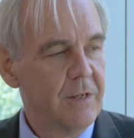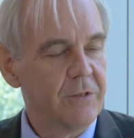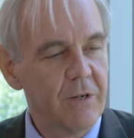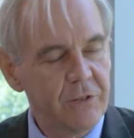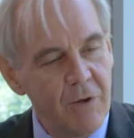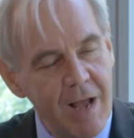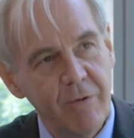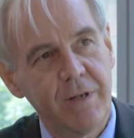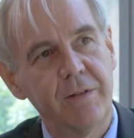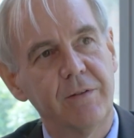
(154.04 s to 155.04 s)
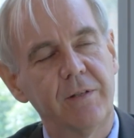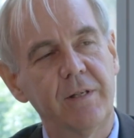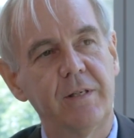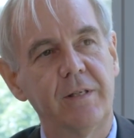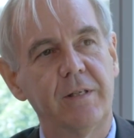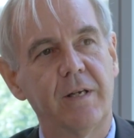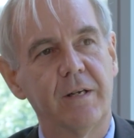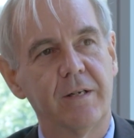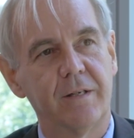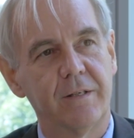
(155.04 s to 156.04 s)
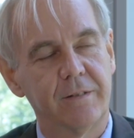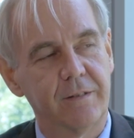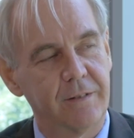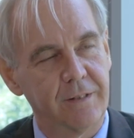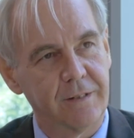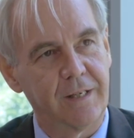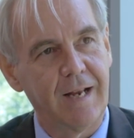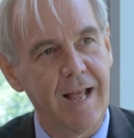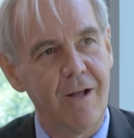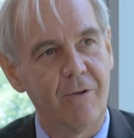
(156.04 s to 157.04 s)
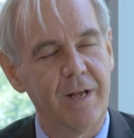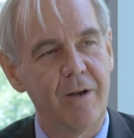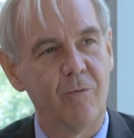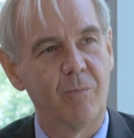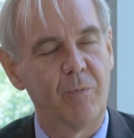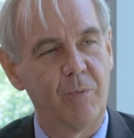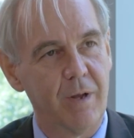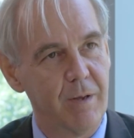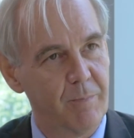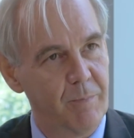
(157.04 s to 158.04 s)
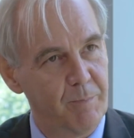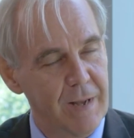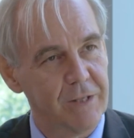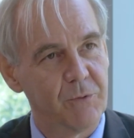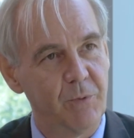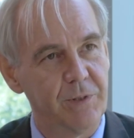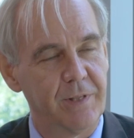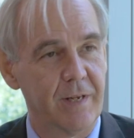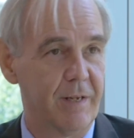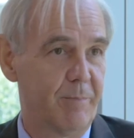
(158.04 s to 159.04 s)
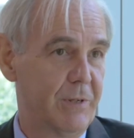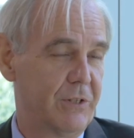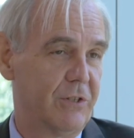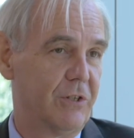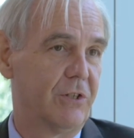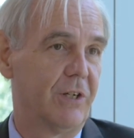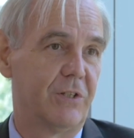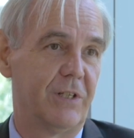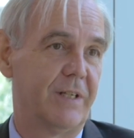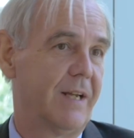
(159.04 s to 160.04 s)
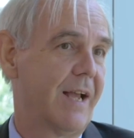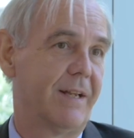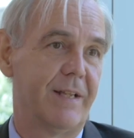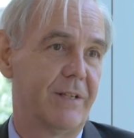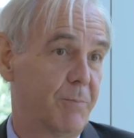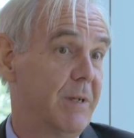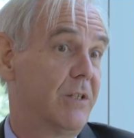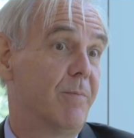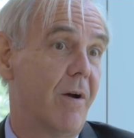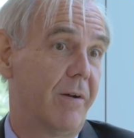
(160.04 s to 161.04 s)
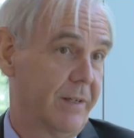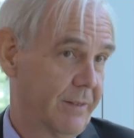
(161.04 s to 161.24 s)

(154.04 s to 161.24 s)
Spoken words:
So how can the cloud help banks with their business agility and their speed to market?